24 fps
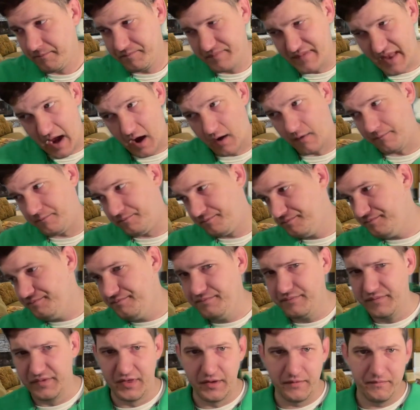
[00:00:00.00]
Now,
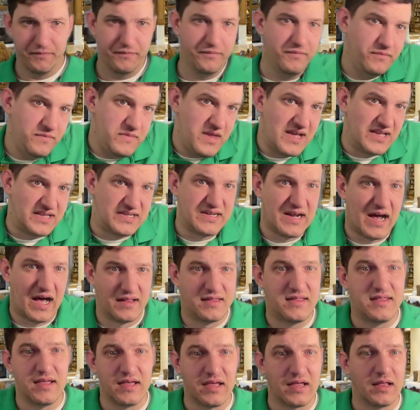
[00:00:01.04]
it's
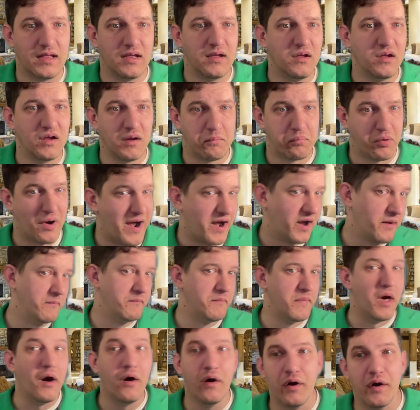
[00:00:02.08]
not the Brandon
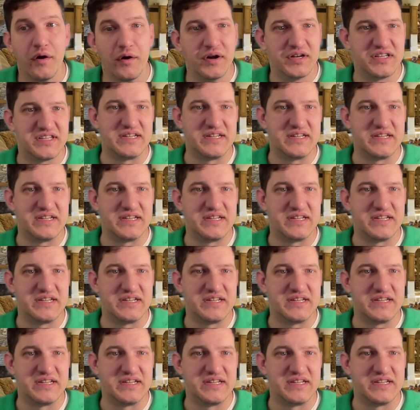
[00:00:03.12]
Miller.